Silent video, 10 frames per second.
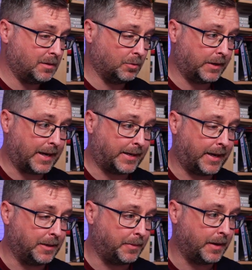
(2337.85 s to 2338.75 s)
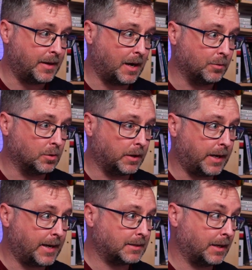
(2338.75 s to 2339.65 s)
I'm going to get Kingpin.
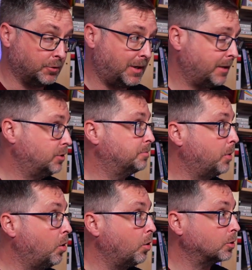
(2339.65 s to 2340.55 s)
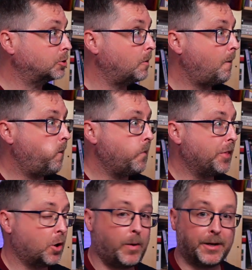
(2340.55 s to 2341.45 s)
I've just bought
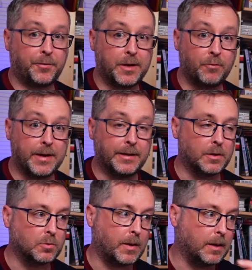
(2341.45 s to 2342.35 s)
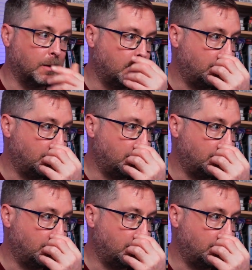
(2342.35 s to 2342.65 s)
Quake 3 Arena as well,